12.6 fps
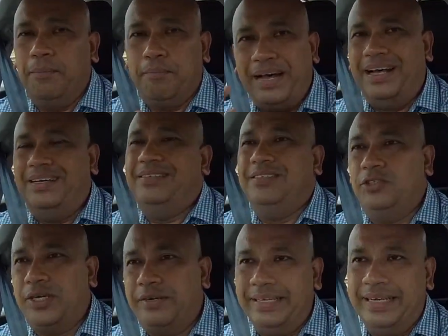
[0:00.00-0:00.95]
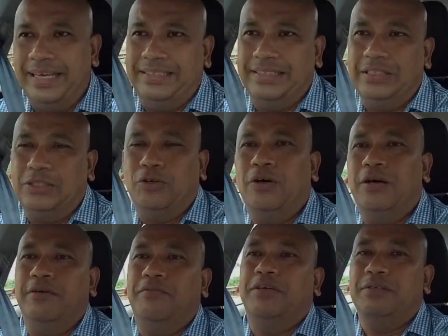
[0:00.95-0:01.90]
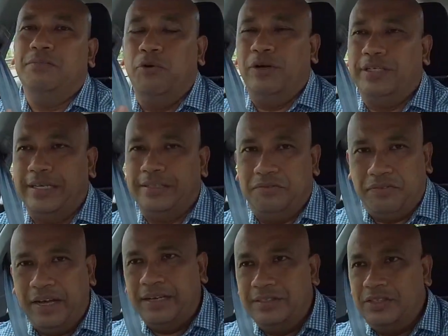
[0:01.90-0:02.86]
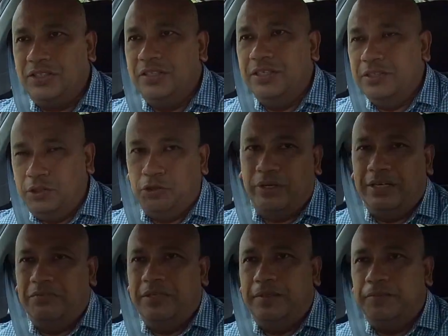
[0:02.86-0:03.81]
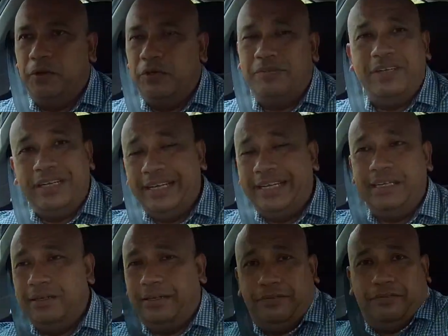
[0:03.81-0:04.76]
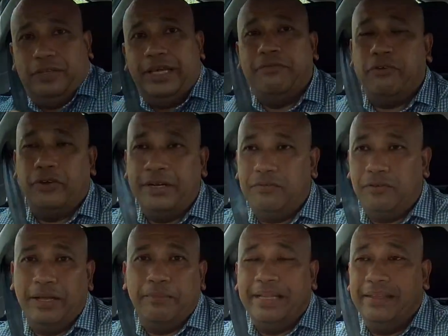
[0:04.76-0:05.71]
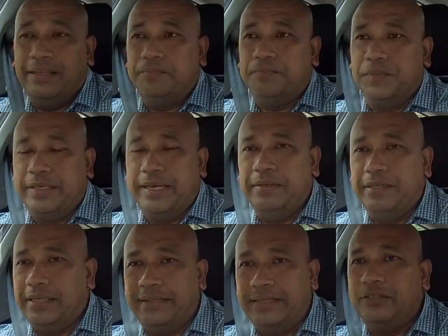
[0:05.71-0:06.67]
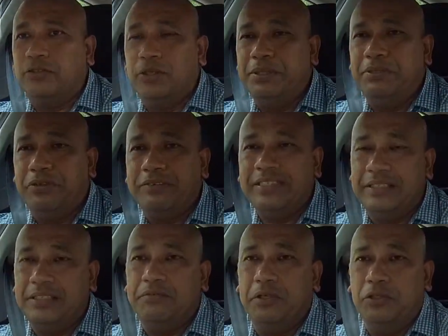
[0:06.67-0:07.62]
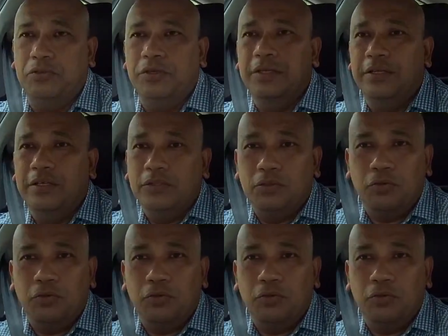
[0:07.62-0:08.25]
passed his driving license, or a very more advanced driver, or even a lady for that matter. Okay, I think it's going to be very easy for you to